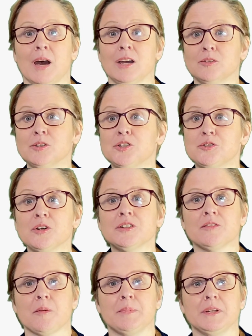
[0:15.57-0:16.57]
I only joined
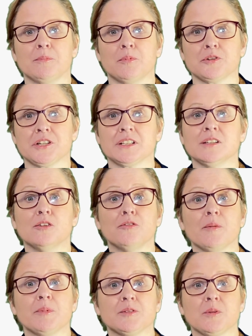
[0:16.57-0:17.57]
the RAPIDE project in
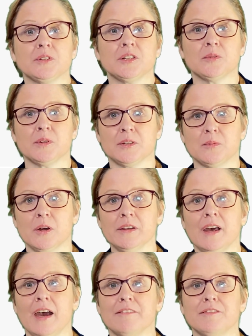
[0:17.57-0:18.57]
November
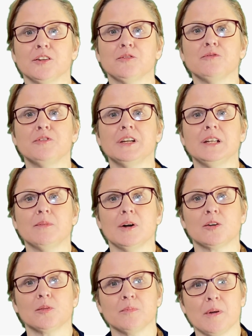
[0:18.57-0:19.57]
2021 and felt really
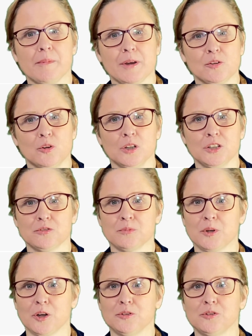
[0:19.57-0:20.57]
welcomed by my colleagues
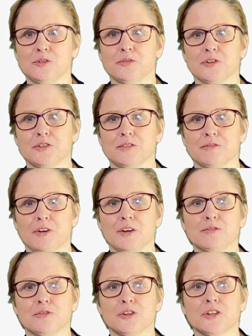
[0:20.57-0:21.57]
from Goethe University
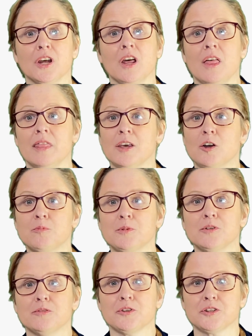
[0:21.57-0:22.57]
Frankfurt, the
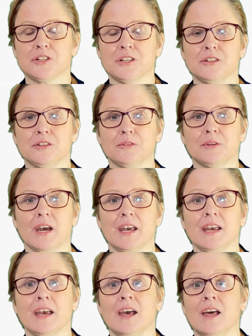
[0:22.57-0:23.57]
Open University in the
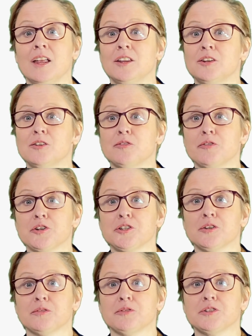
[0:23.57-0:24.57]
UK, the
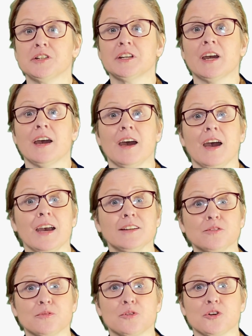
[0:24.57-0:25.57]
University of Rijeka
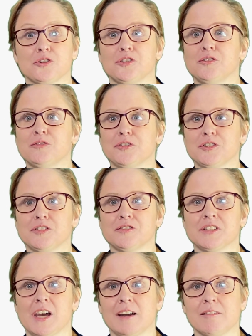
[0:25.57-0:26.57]
and of course the University of
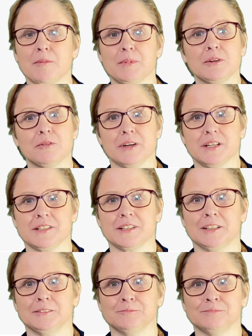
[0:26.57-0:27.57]
Zagreb in
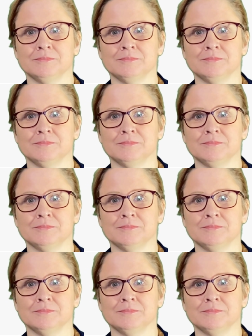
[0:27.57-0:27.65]
Croatia.